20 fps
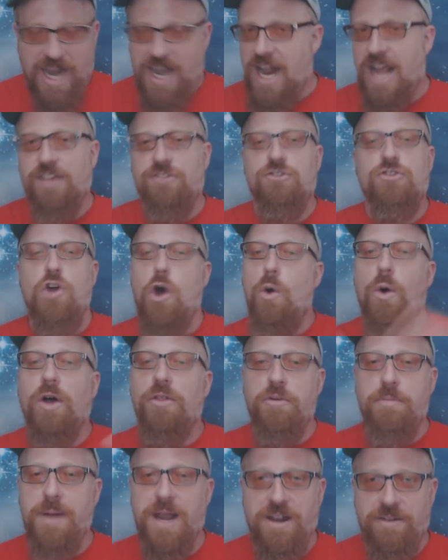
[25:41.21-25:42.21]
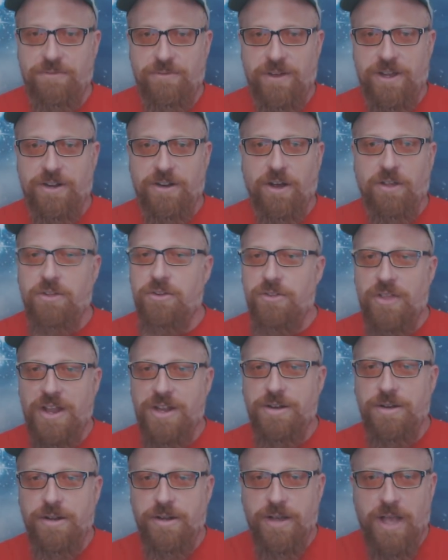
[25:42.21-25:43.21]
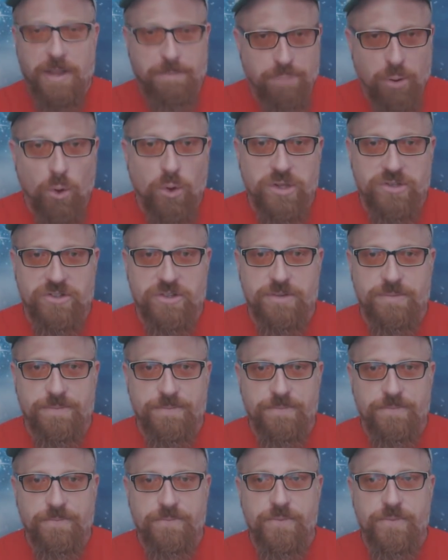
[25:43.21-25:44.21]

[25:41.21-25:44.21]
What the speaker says: and has no other benefit other than a poison.